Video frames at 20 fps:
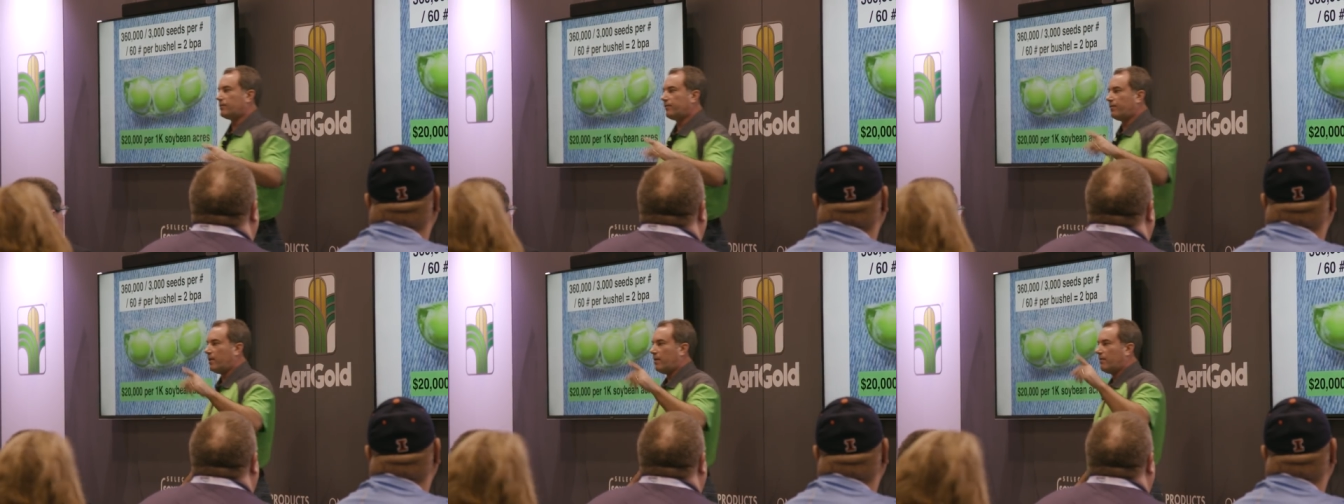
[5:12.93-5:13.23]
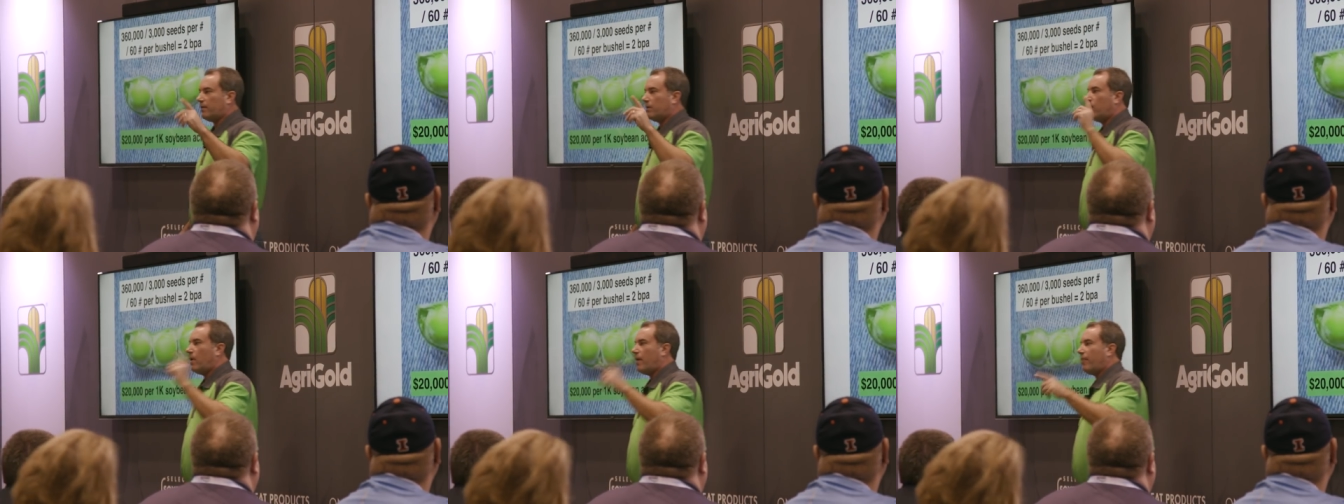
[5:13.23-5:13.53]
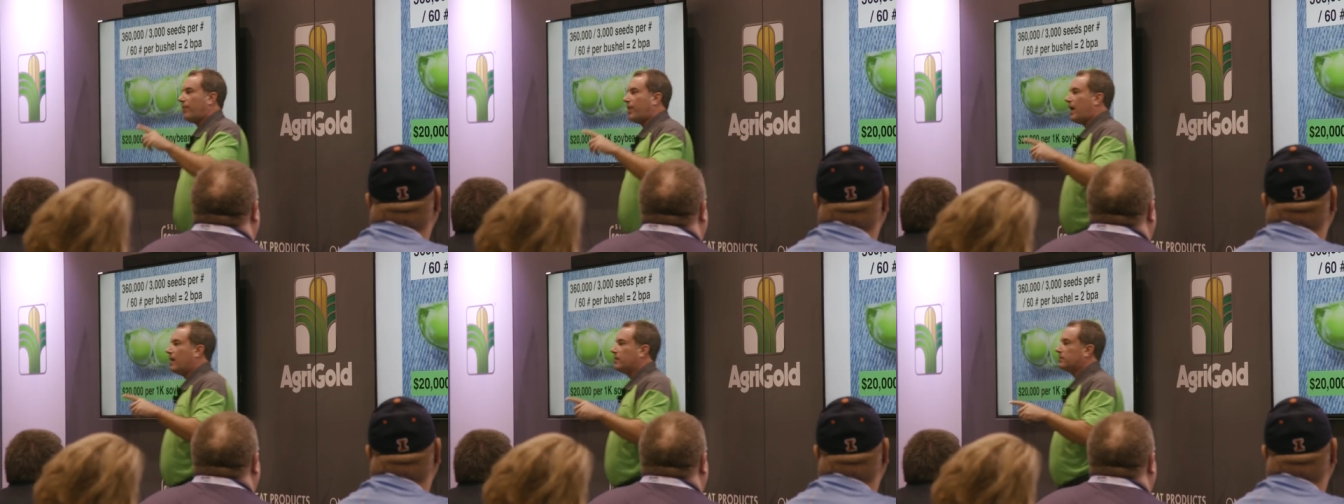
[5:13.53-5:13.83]
for every
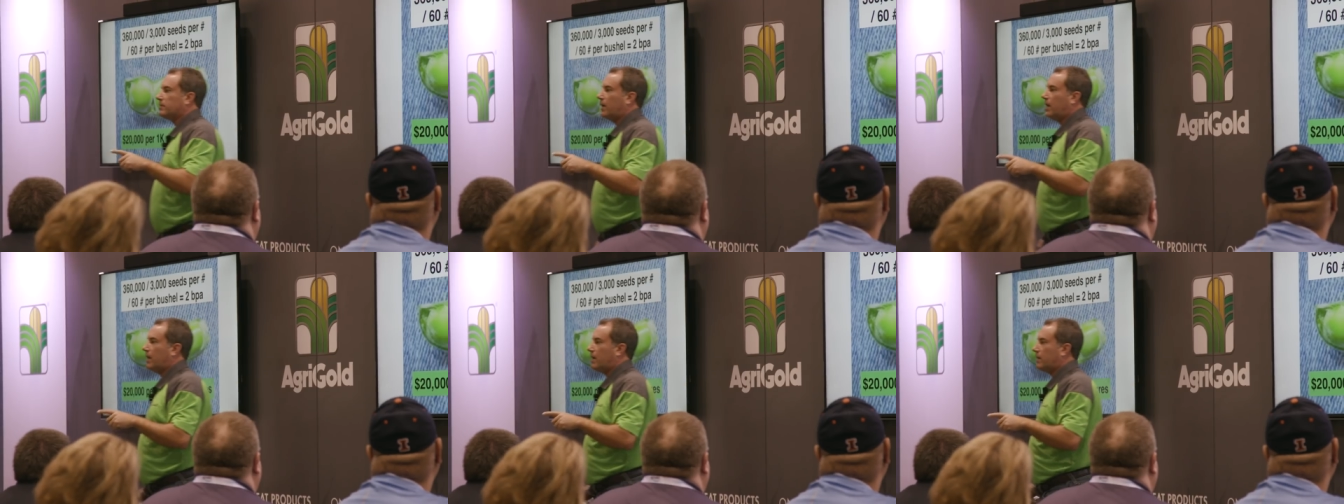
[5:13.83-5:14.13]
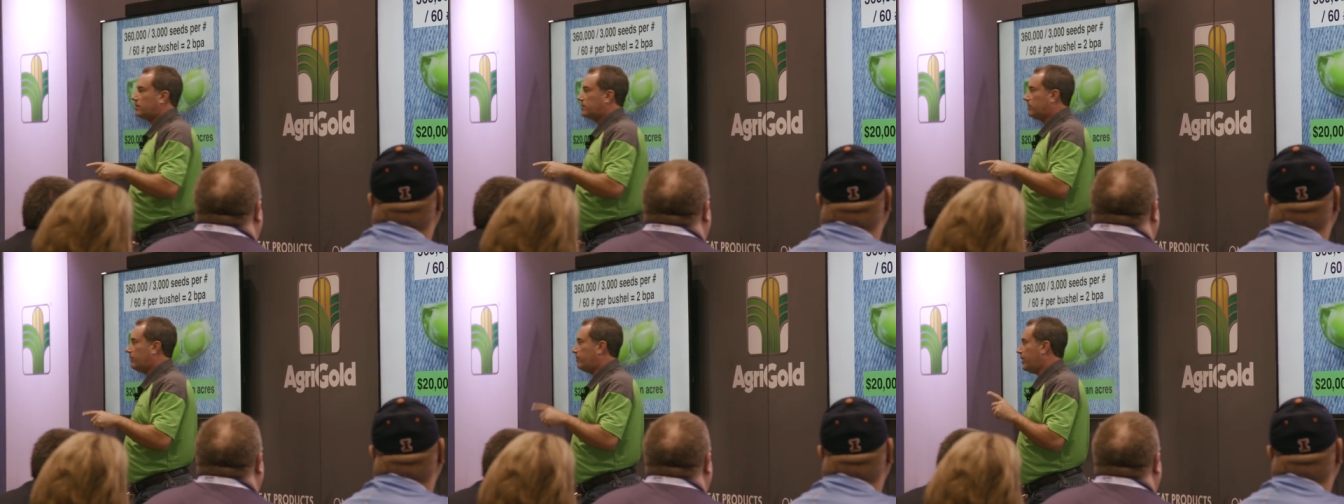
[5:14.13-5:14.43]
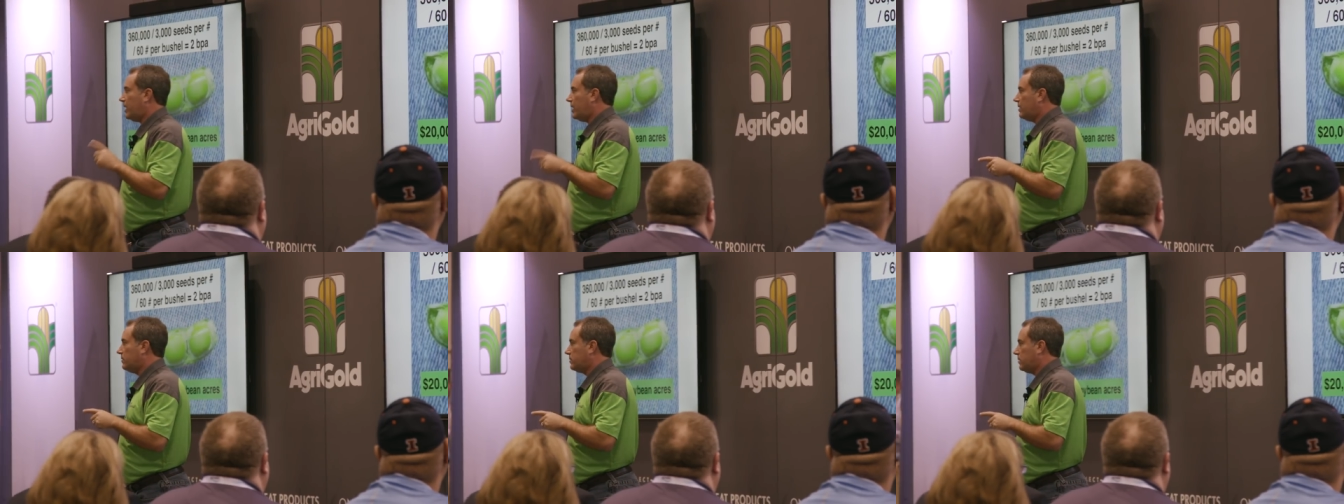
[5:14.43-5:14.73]
1,000 acres of
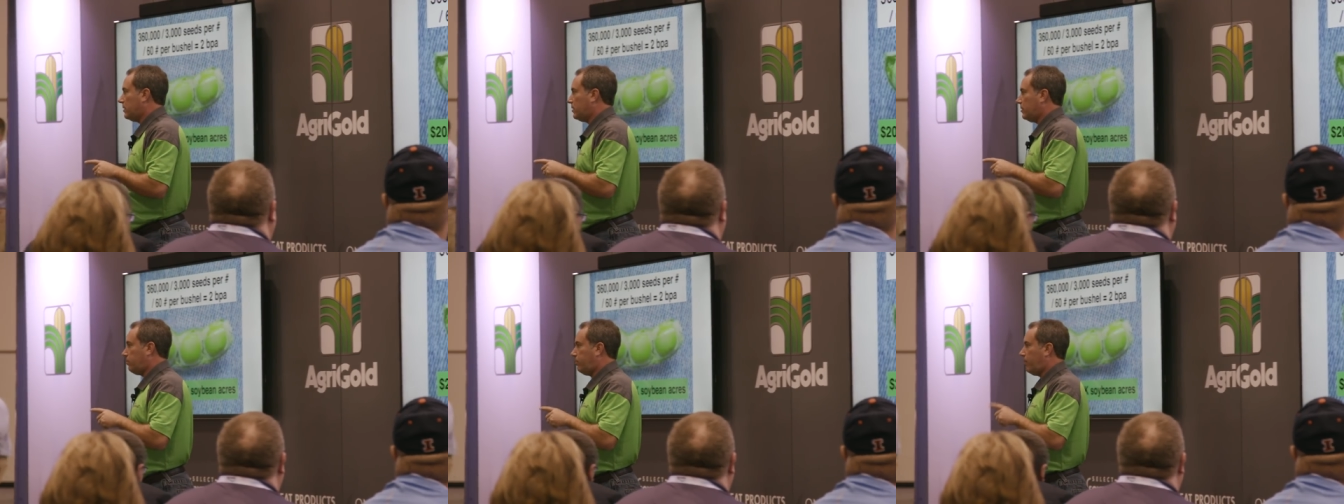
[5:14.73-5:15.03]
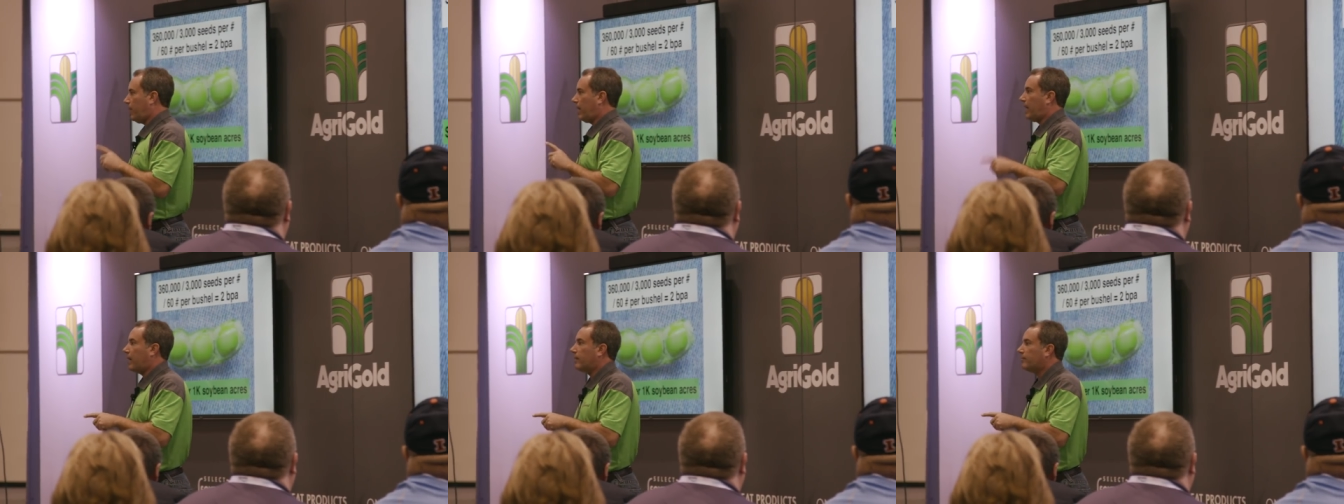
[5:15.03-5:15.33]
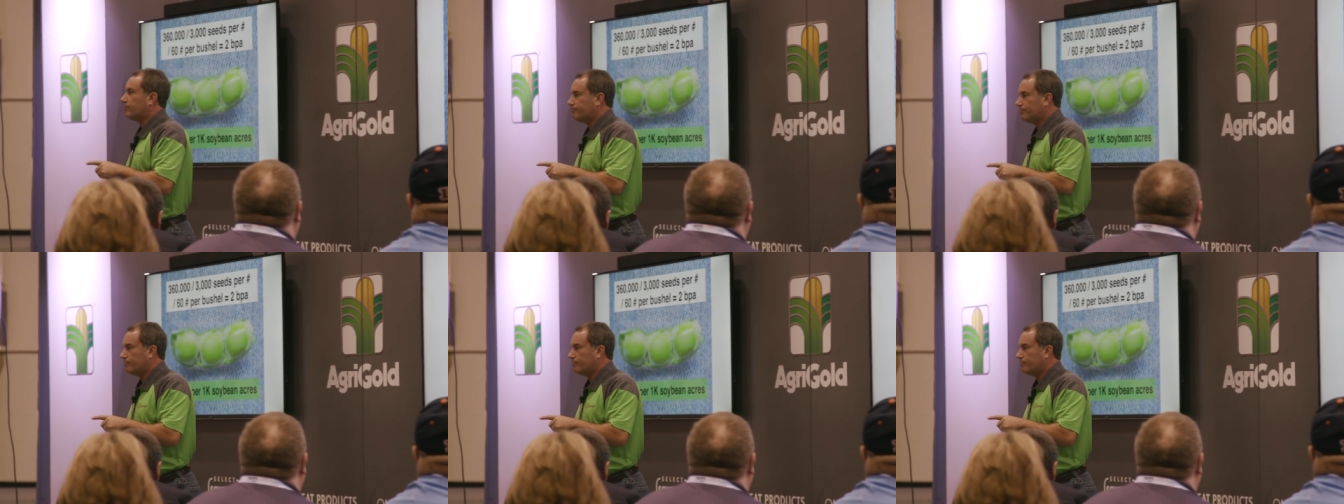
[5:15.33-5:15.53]
beans that you plant.